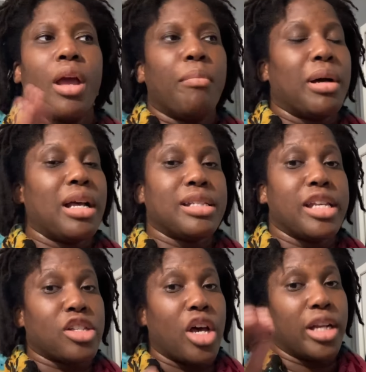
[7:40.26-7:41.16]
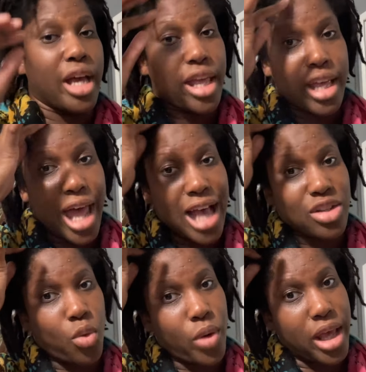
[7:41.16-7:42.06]
because it has
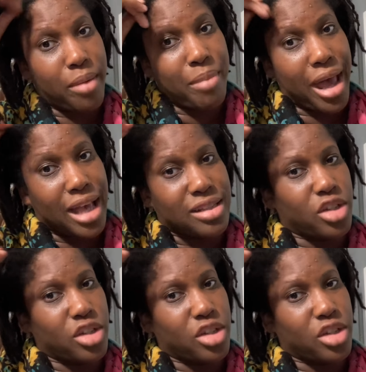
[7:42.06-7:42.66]
a weak base.